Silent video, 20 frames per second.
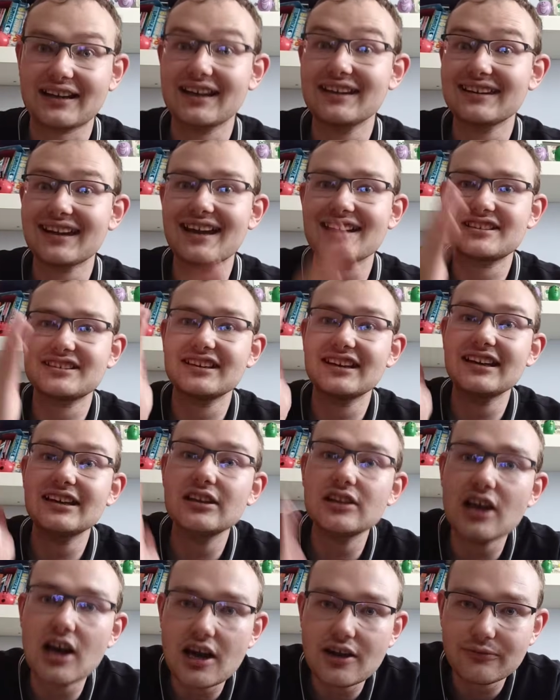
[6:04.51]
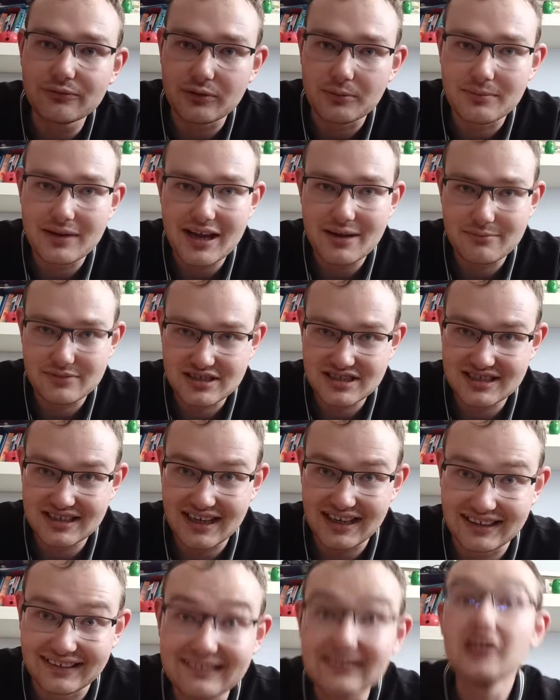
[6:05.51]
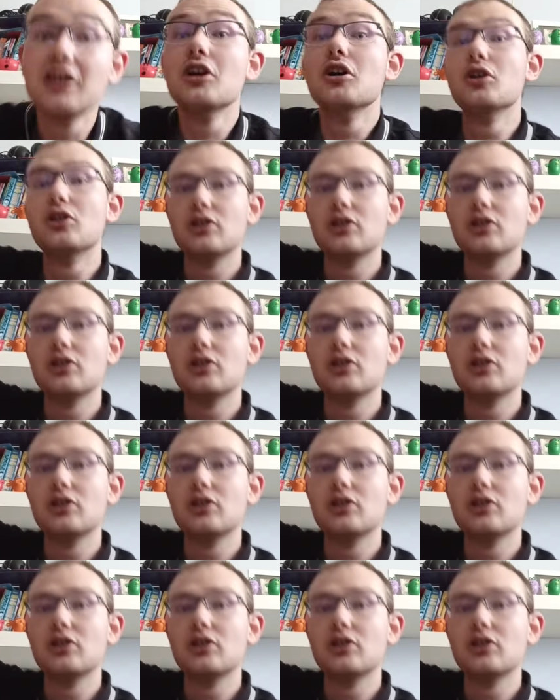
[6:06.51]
and actually learned from their mistakes.